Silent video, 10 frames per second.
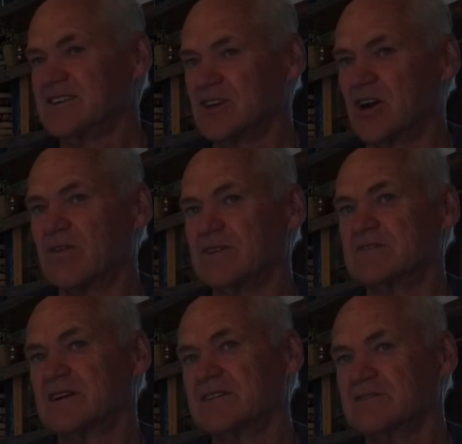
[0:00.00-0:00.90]
And
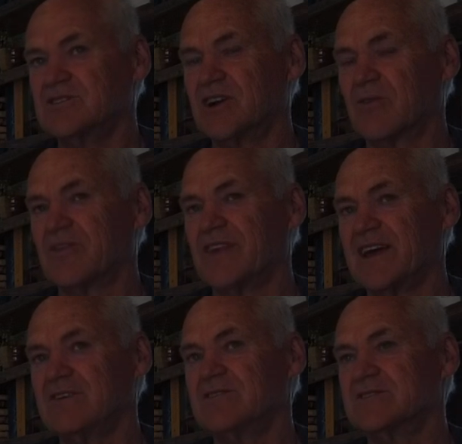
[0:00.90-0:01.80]
with
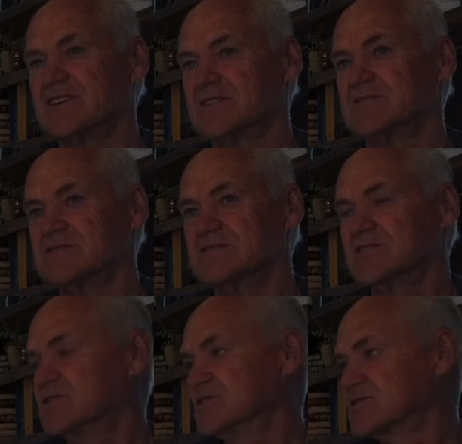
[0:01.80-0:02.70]
Nate, you
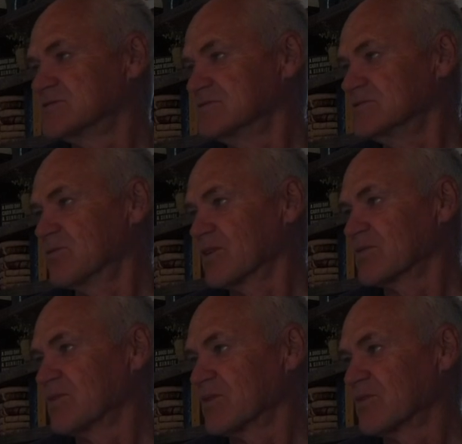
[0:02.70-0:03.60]

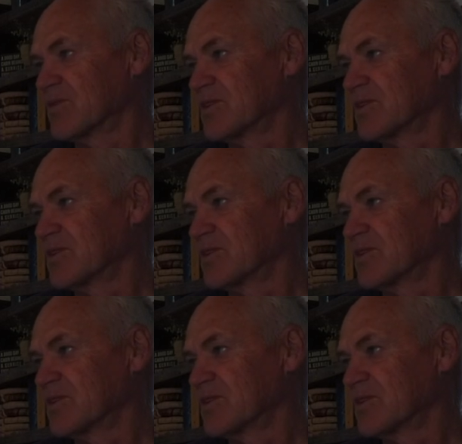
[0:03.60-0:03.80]
work for.